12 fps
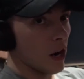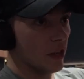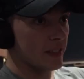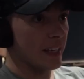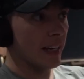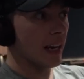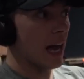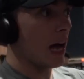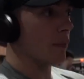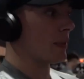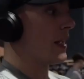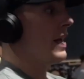a lot of single
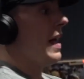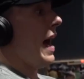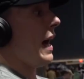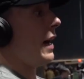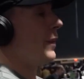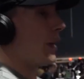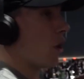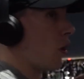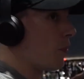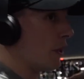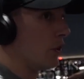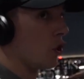arms and I'm incorporating